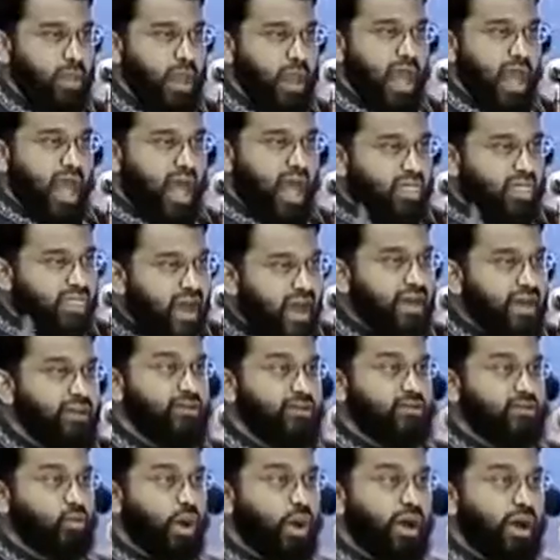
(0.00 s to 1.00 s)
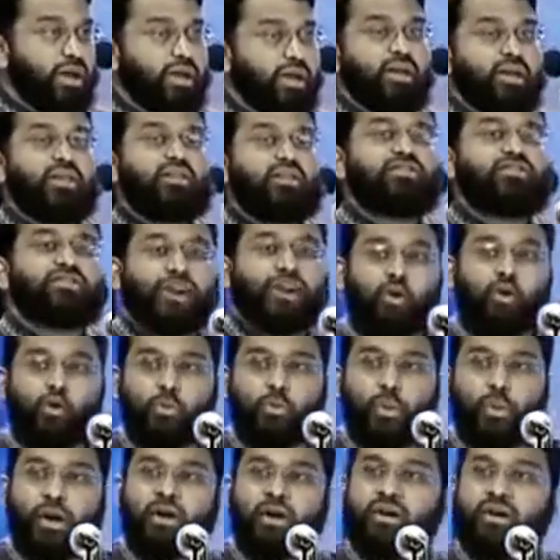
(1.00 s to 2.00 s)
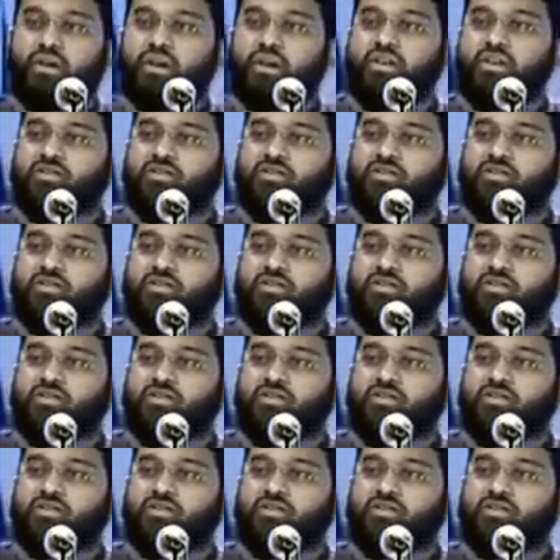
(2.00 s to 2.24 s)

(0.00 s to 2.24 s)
And that is why tawbah is